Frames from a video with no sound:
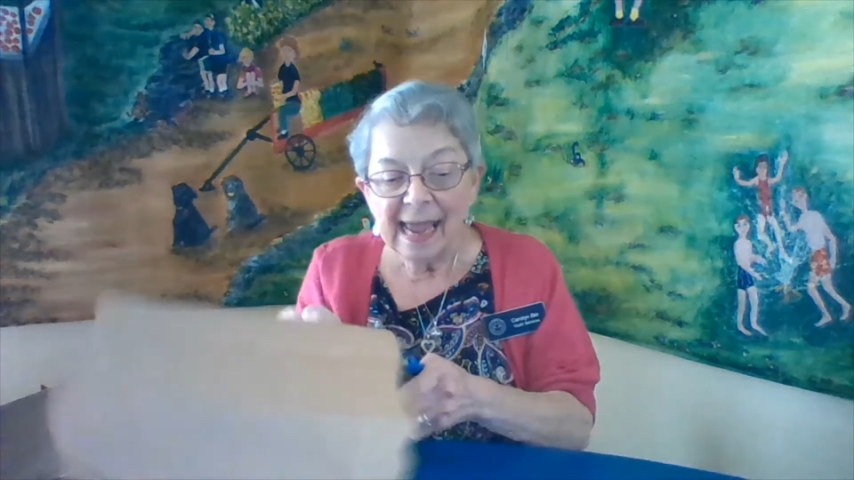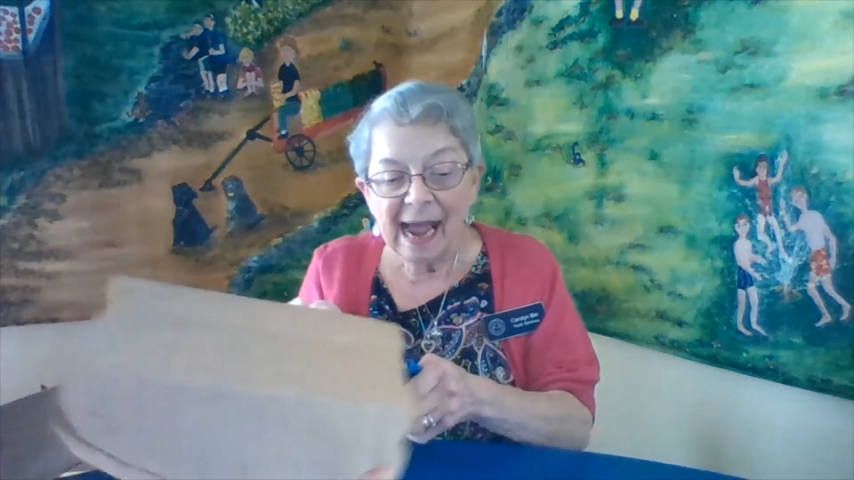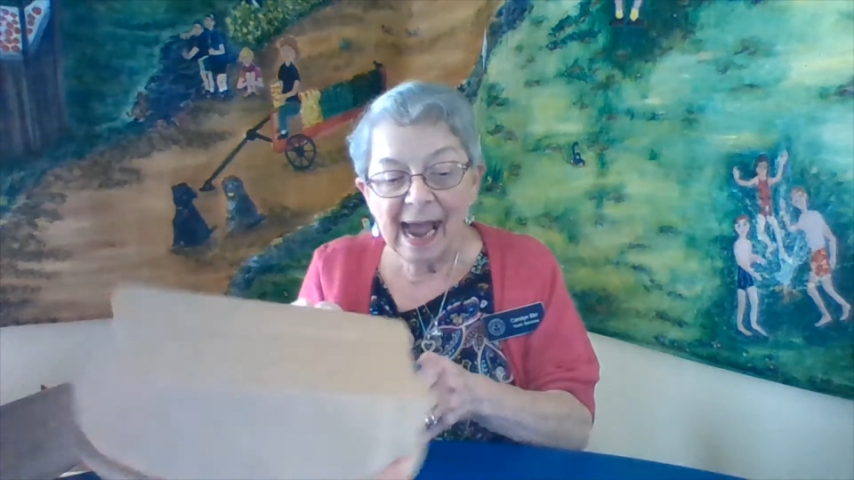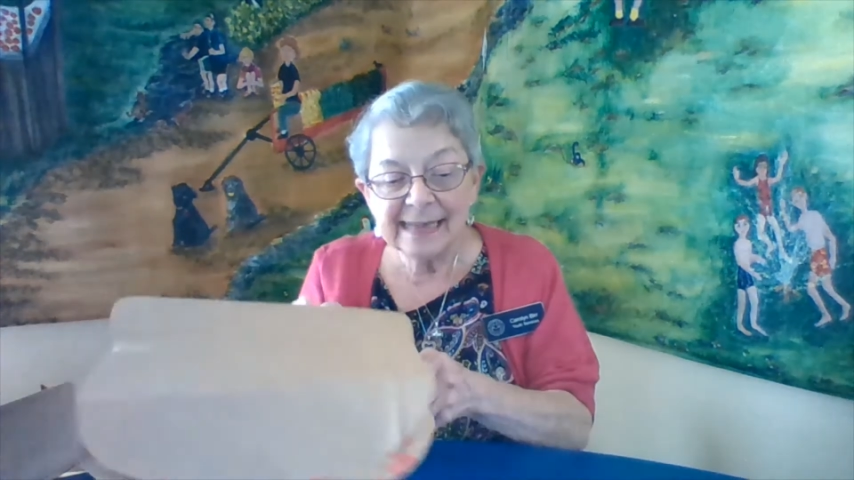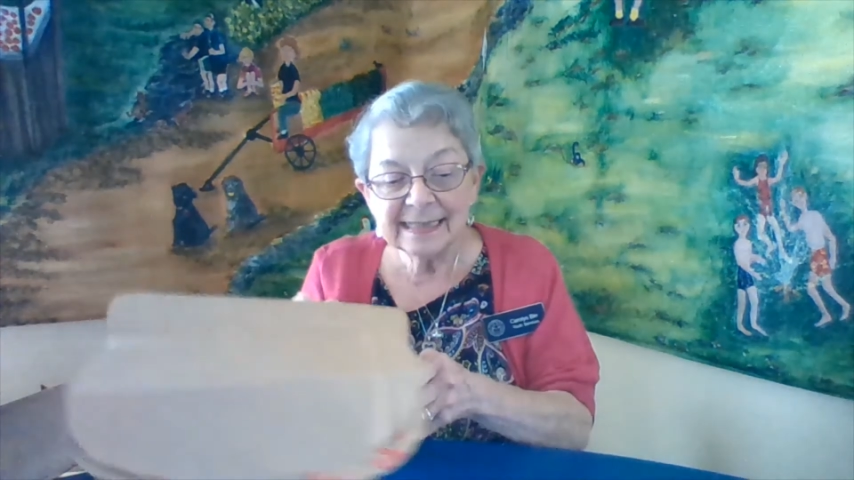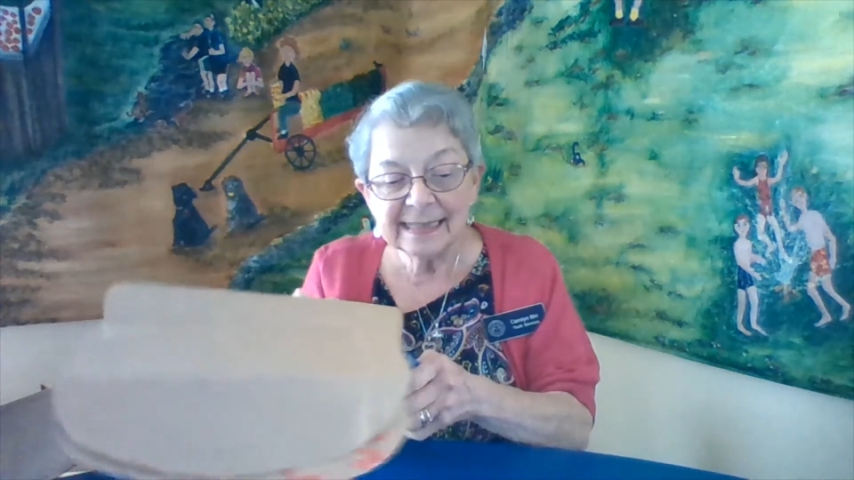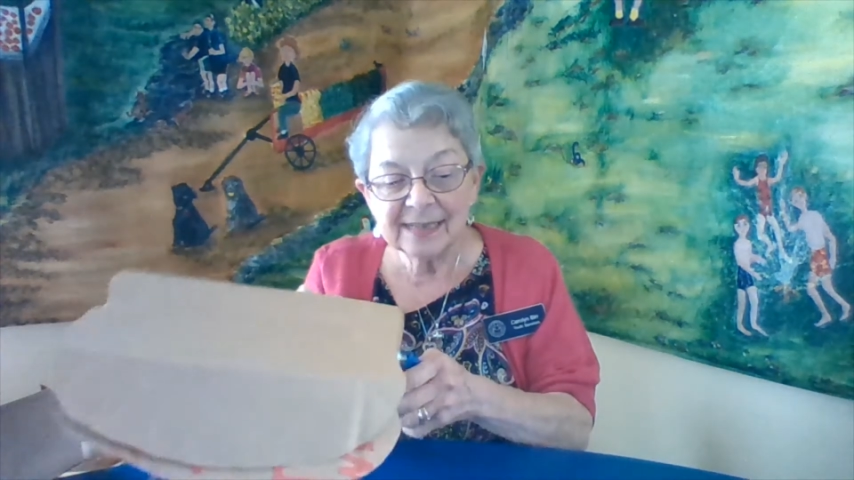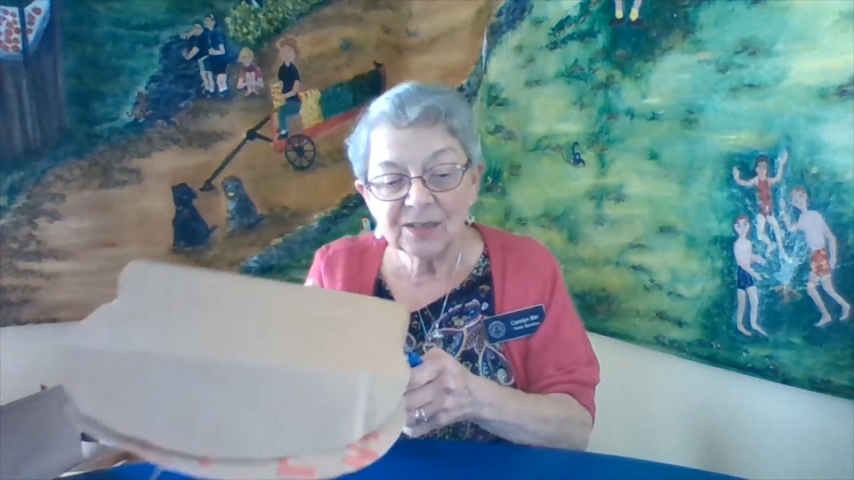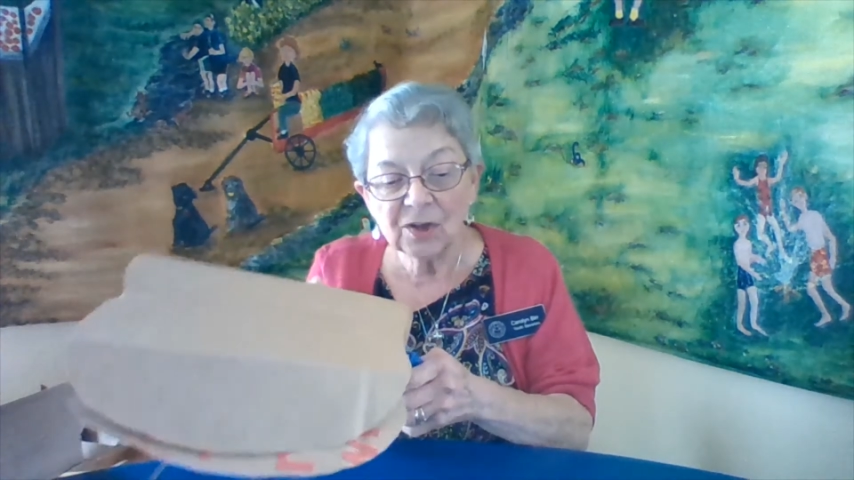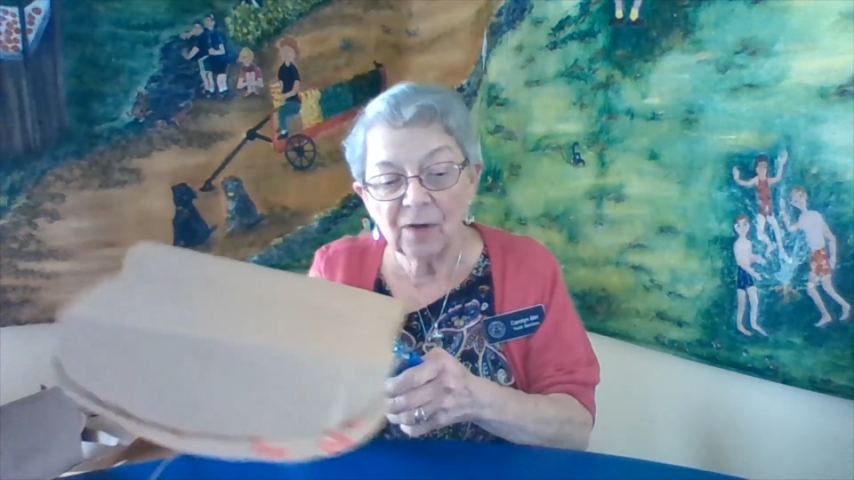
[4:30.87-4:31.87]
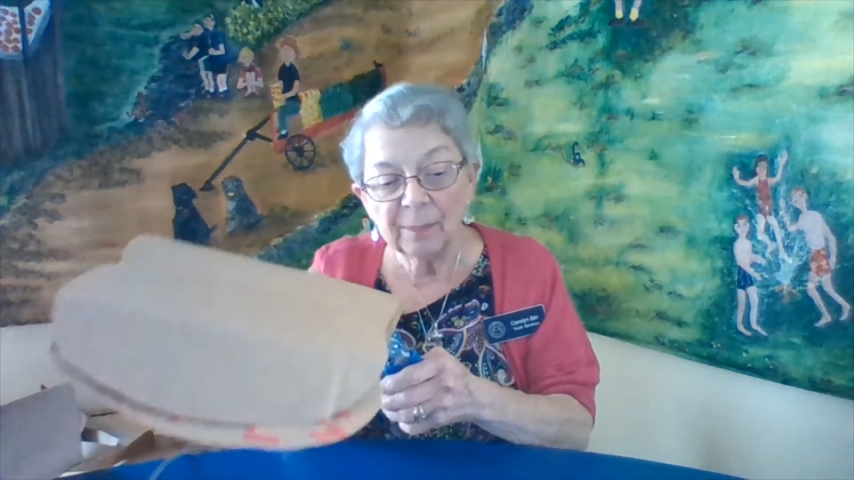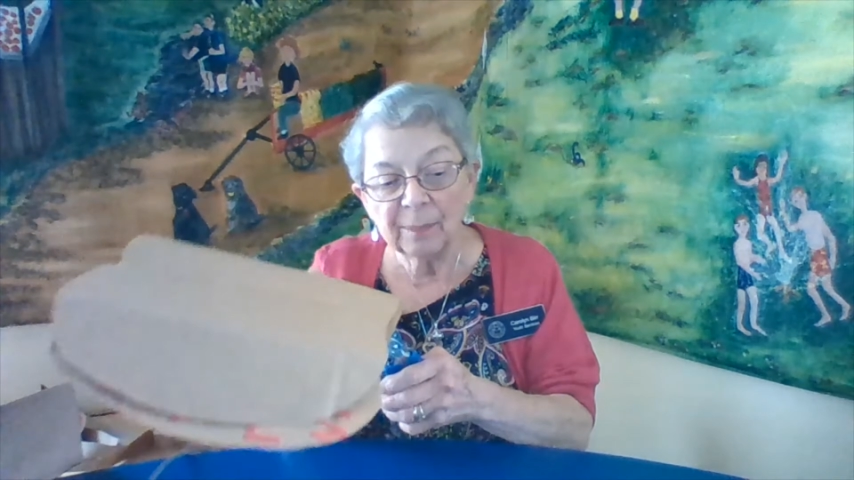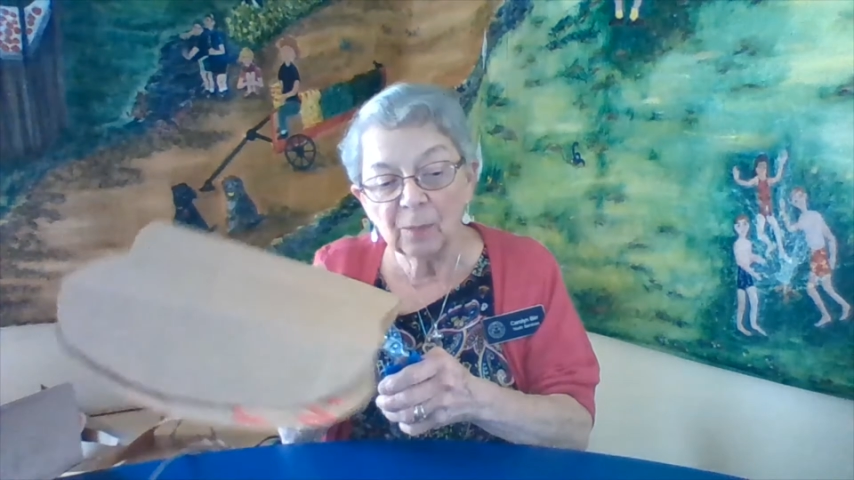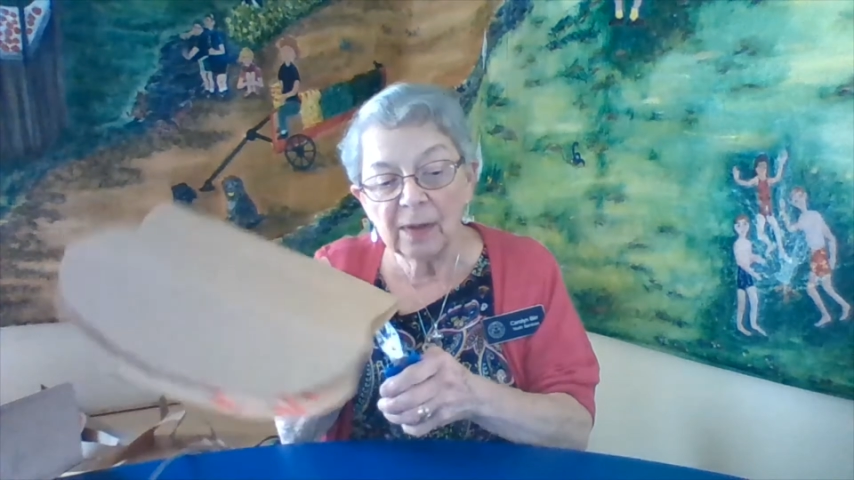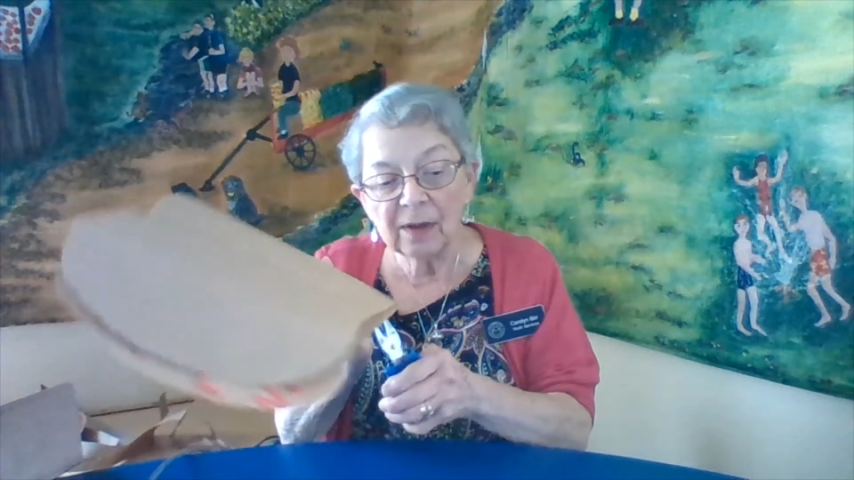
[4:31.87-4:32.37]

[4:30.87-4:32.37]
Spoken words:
I say sewing, but we